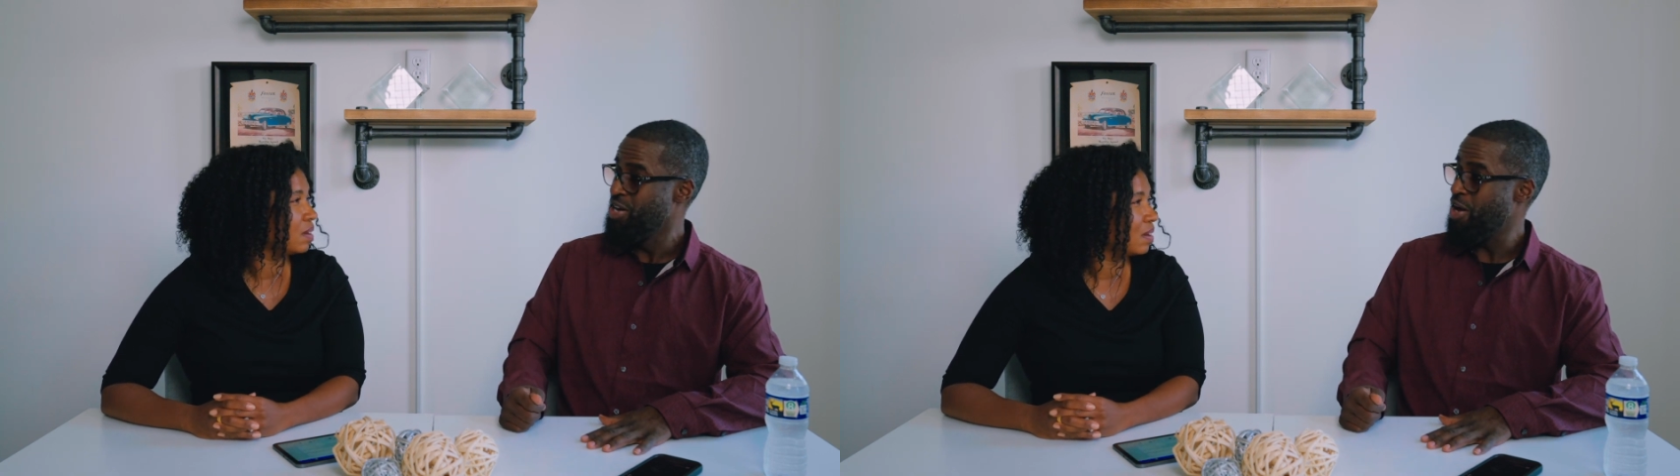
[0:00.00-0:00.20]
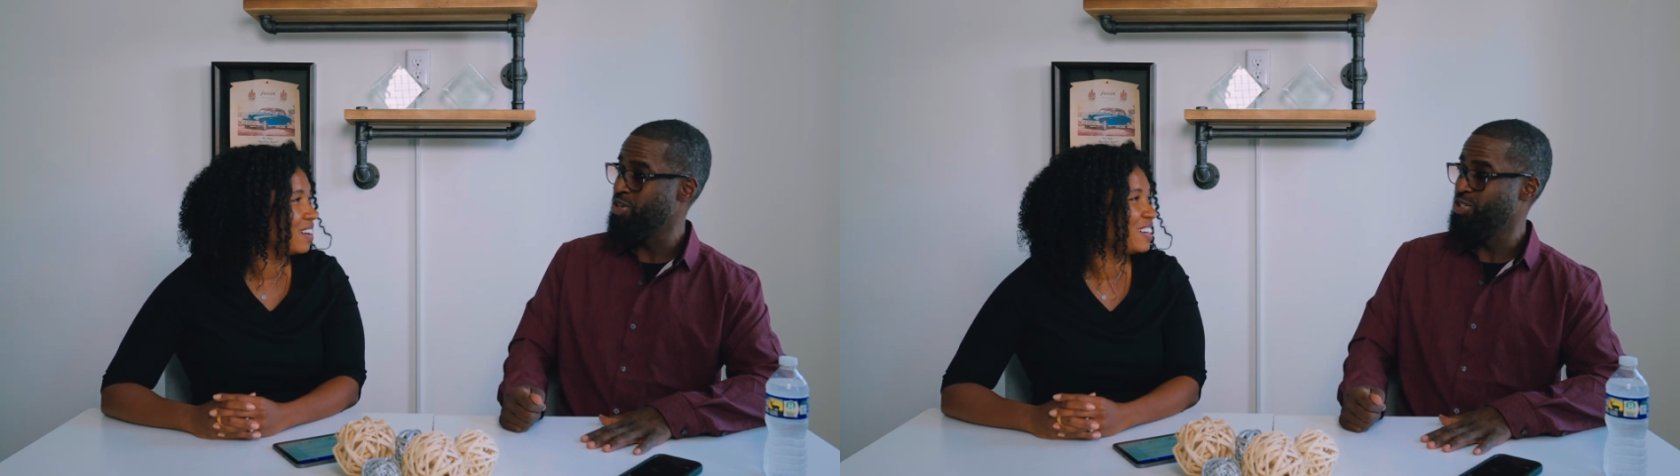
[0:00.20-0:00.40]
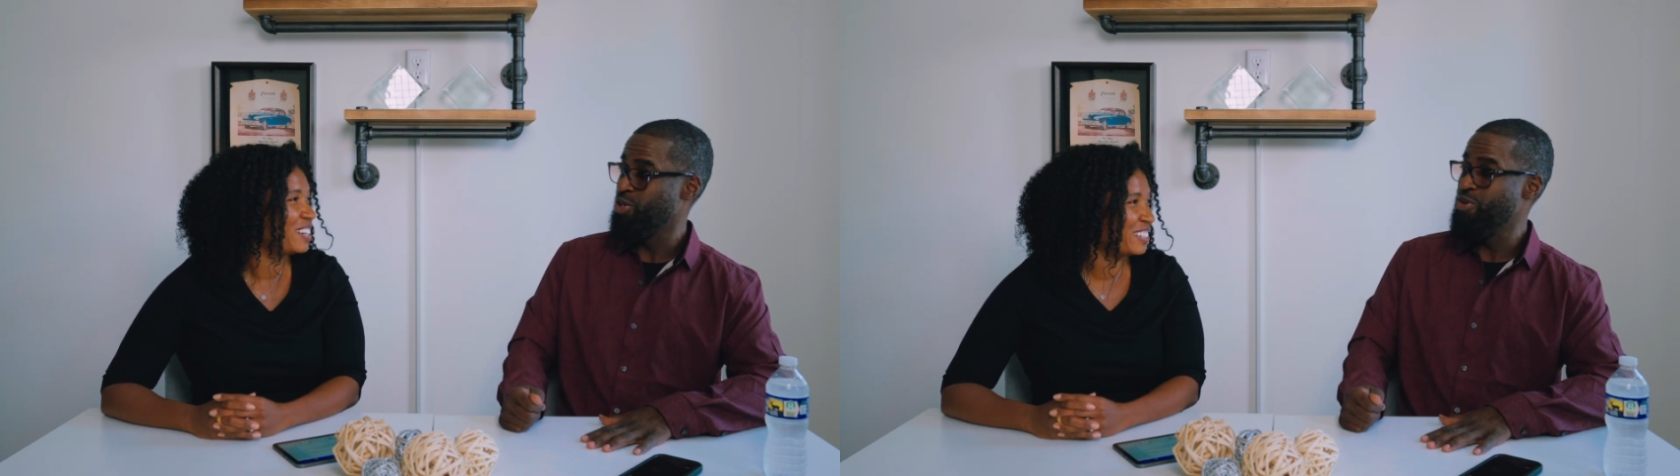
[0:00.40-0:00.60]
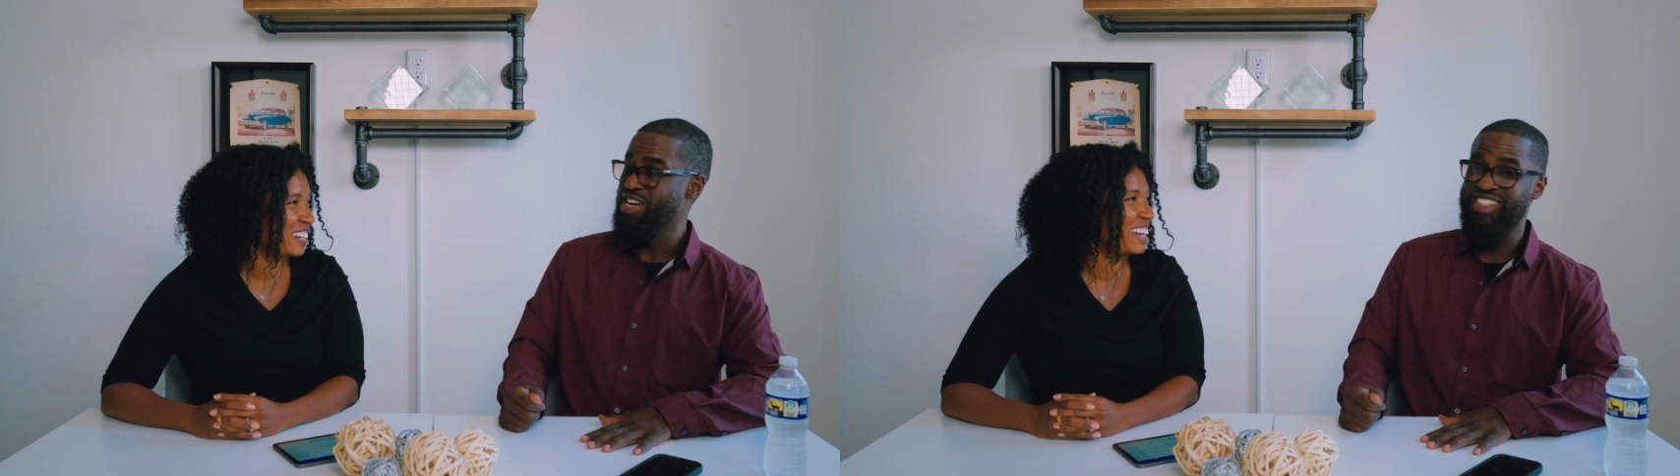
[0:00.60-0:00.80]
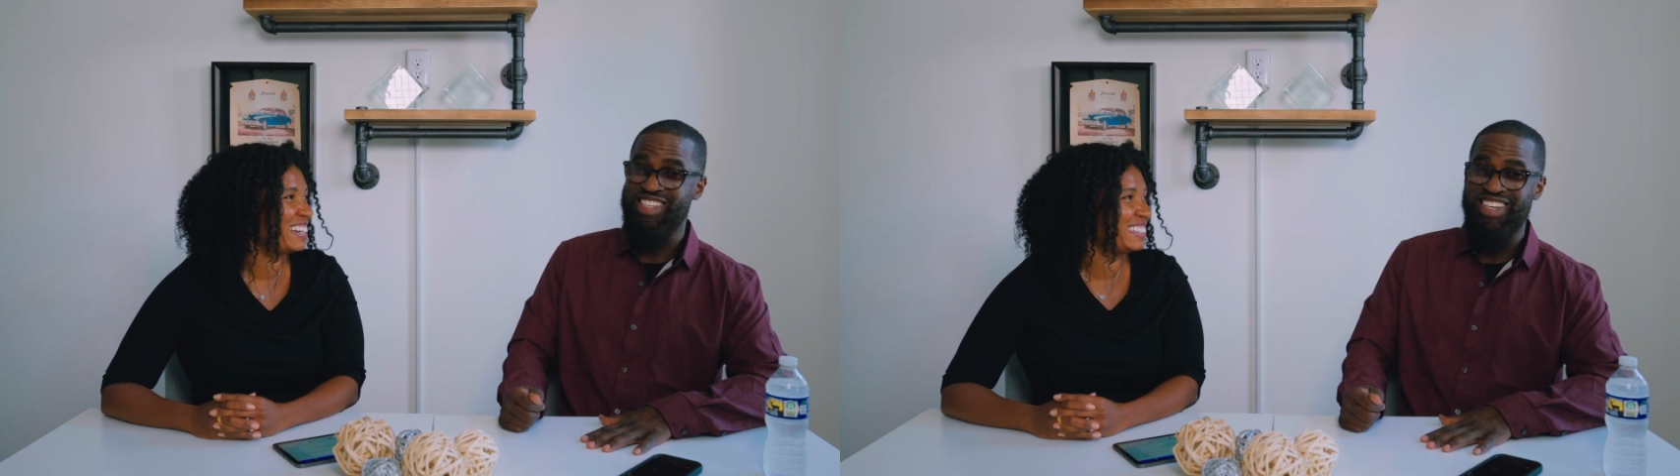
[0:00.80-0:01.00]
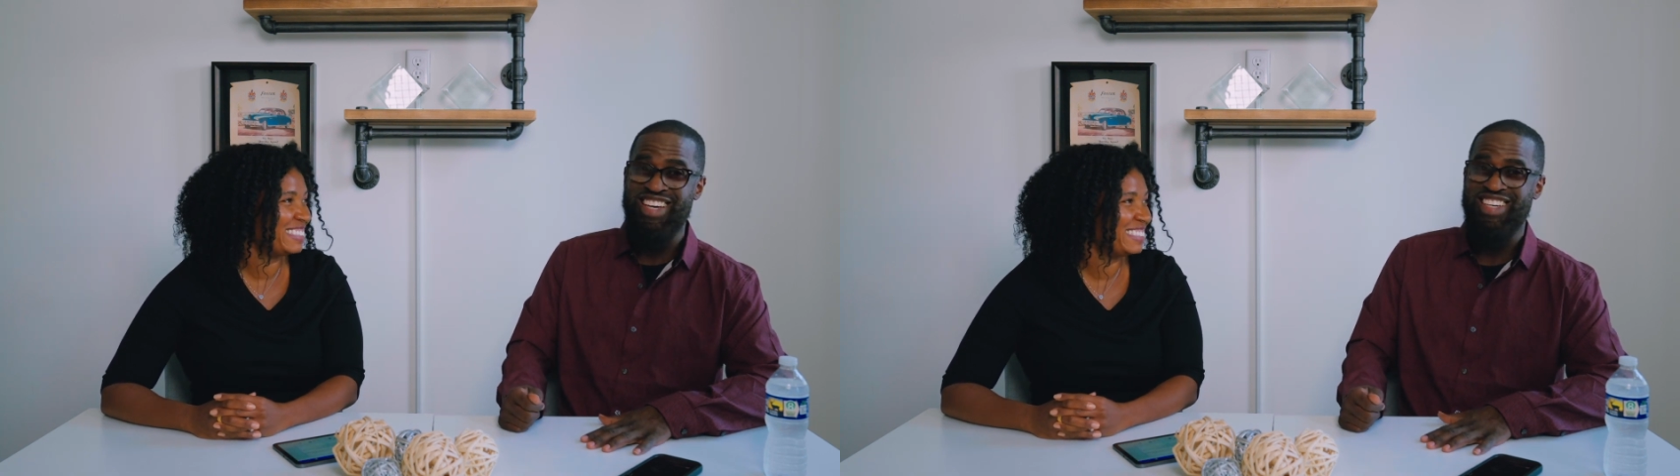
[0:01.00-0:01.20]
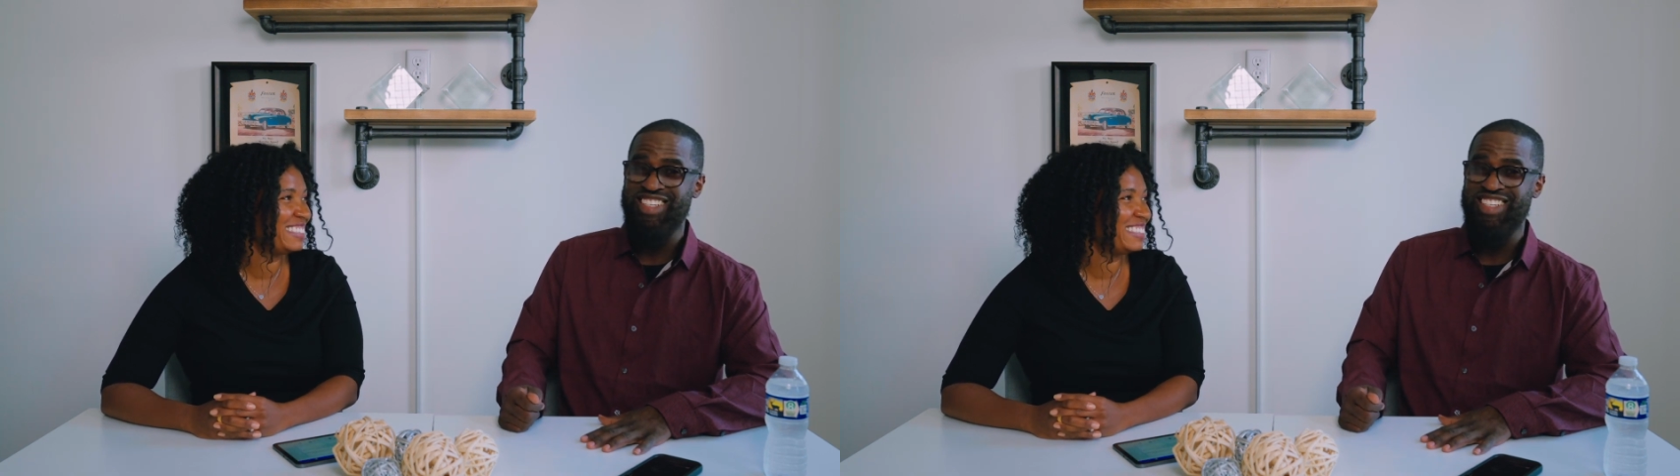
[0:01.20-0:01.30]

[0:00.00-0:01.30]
I mean, do anything